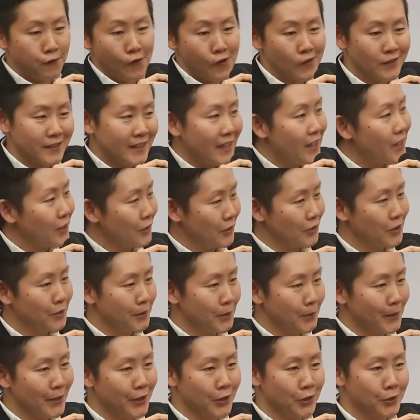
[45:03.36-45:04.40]
falls down, you know,
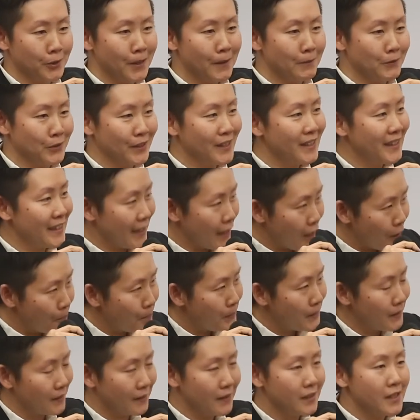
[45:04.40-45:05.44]
we want to go up to her and help
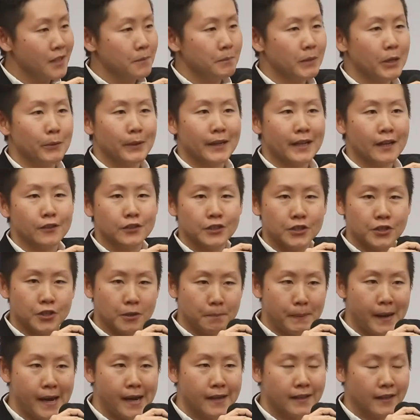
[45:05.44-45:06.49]
her. But when I was in
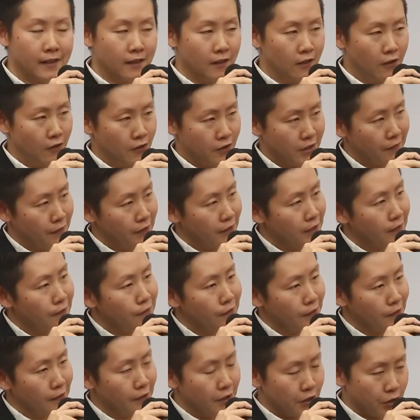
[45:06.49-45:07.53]
Japan at a longevity
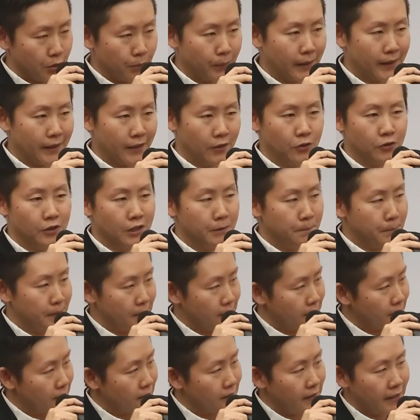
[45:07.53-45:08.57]
village, when an older
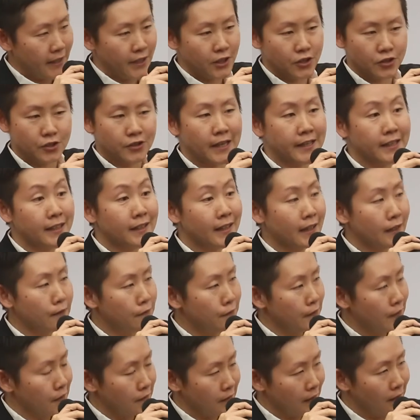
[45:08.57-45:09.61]
person aged 99
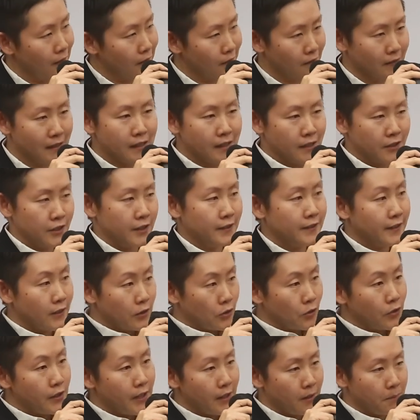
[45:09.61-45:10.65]
fell down, she said,
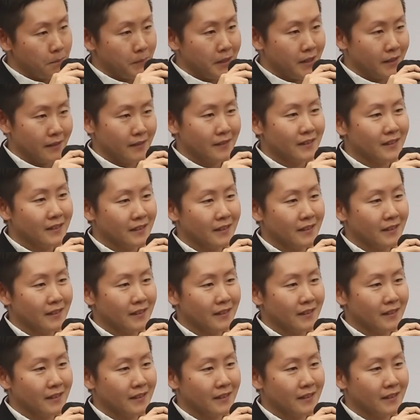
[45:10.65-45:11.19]
"Don't help me.